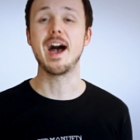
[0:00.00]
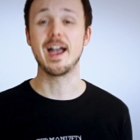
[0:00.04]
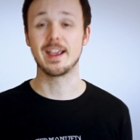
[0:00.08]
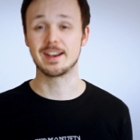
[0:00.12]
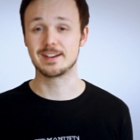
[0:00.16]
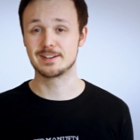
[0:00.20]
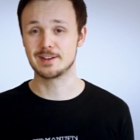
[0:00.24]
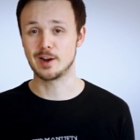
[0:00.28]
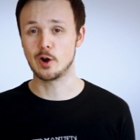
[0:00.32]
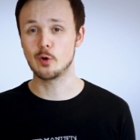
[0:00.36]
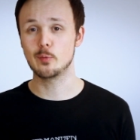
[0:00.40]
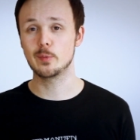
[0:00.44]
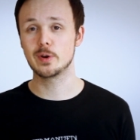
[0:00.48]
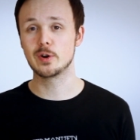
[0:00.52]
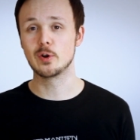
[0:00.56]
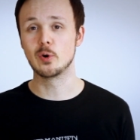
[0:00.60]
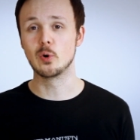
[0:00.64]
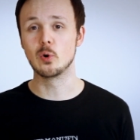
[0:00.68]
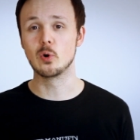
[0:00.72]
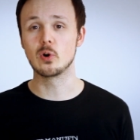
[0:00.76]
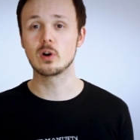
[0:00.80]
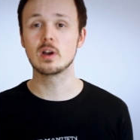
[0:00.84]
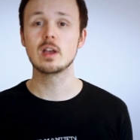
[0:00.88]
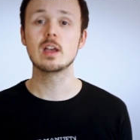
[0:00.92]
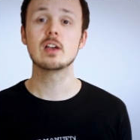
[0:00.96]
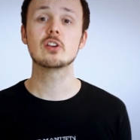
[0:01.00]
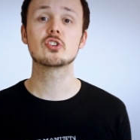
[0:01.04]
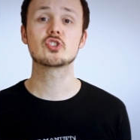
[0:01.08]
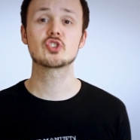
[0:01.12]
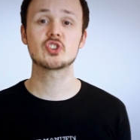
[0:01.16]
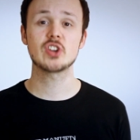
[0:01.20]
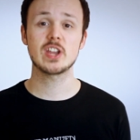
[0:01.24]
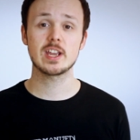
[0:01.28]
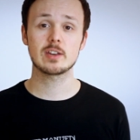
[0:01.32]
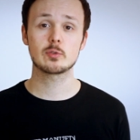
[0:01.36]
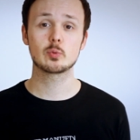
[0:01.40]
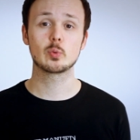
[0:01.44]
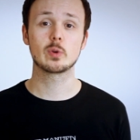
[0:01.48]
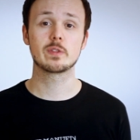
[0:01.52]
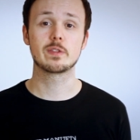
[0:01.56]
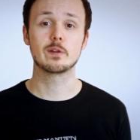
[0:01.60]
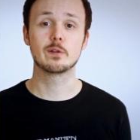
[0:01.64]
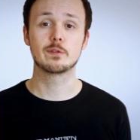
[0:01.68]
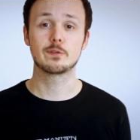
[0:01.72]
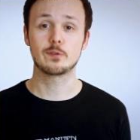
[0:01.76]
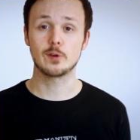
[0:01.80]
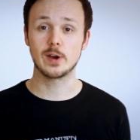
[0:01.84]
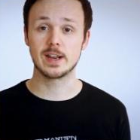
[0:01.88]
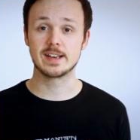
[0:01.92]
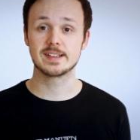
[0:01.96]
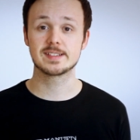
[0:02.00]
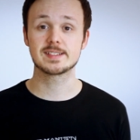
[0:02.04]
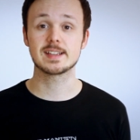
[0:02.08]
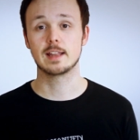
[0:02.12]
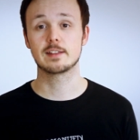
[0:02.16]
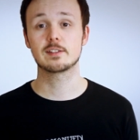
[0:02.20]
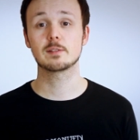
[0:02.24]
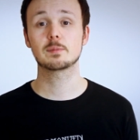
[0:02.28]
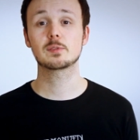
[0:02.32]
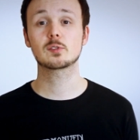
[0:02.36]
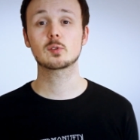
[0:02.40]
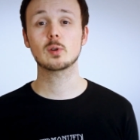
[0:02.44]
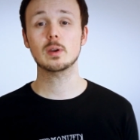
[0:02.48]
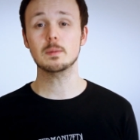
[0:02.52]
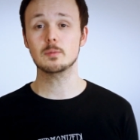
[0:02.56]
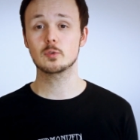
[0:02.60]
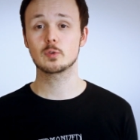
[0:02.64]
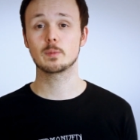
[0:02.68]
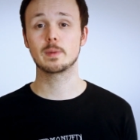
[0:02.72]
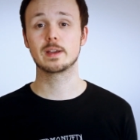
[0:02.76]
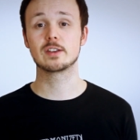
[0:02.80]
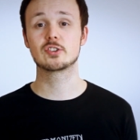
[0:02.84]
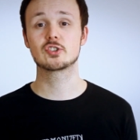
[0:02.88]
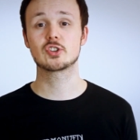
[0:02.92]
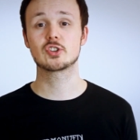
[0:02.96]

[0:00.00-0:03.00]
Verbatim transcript: I Daumen hoch, share it with your friends and subscribe to my